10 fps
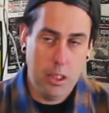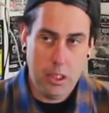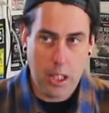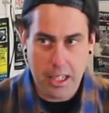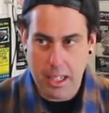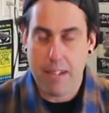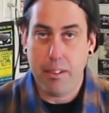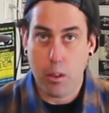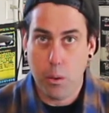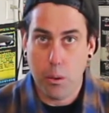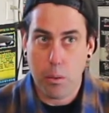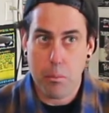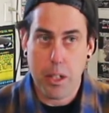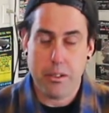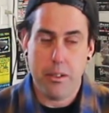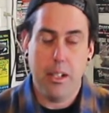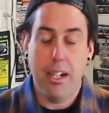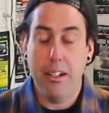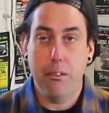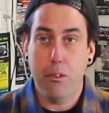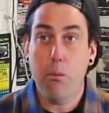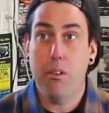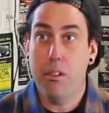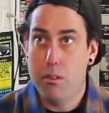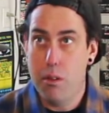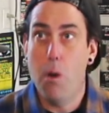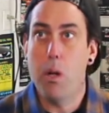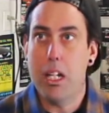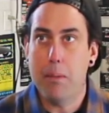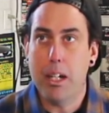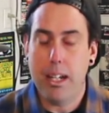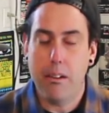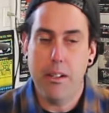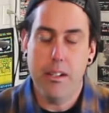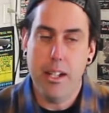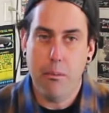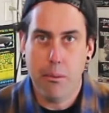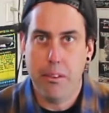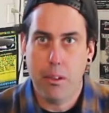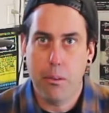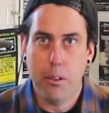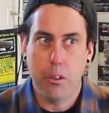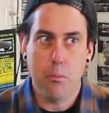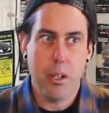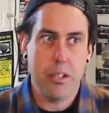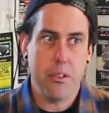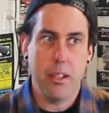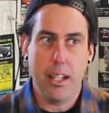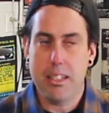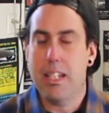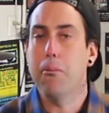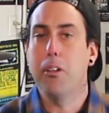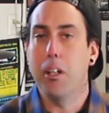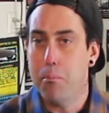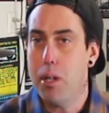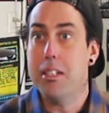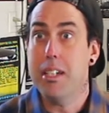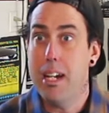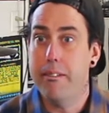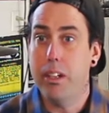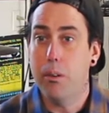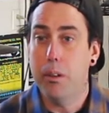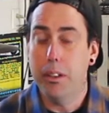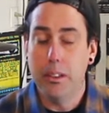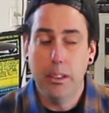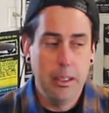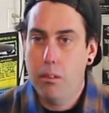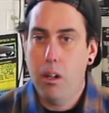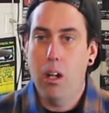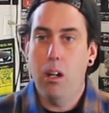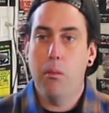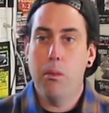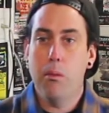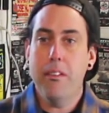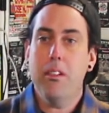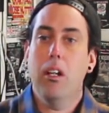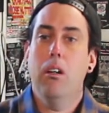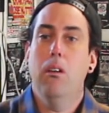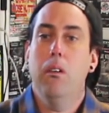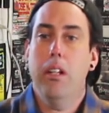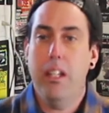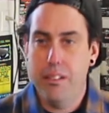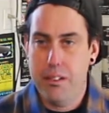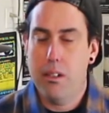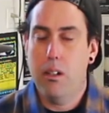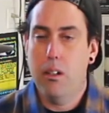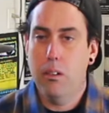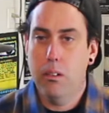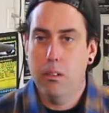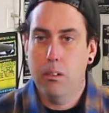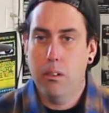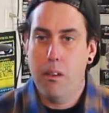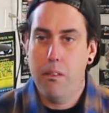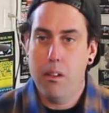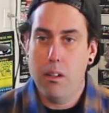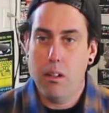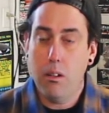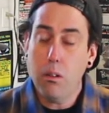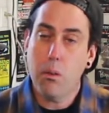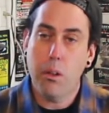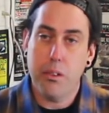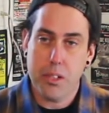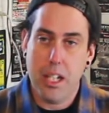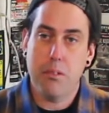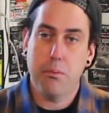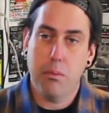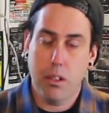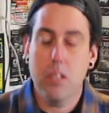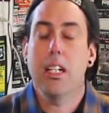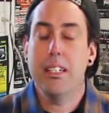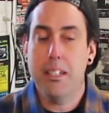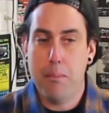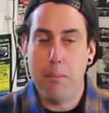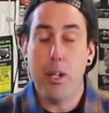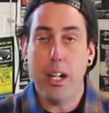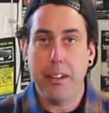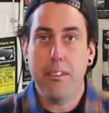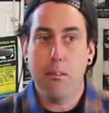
I didn't have a coil compressor, and I don't know anybody out here yet with a coil compressor that is able to compress a heavy coil. We went to go install the new coils because I did my brakes.